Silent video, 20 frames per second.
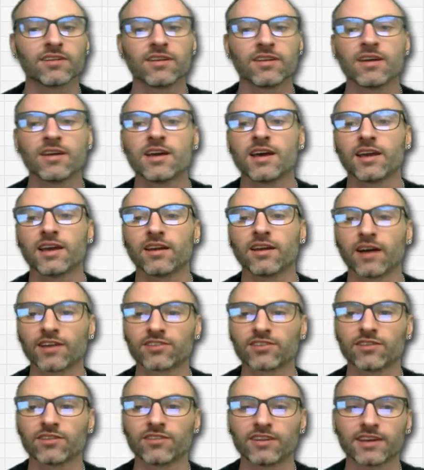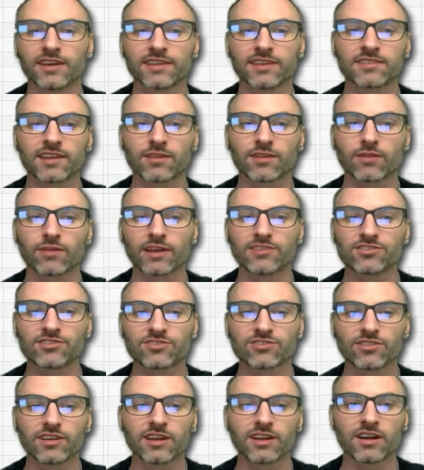And you know, also if it does say
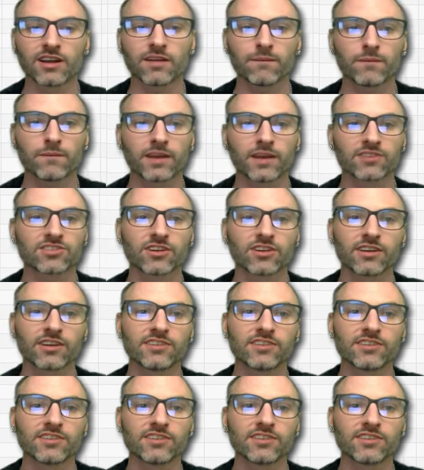registered here, make sure you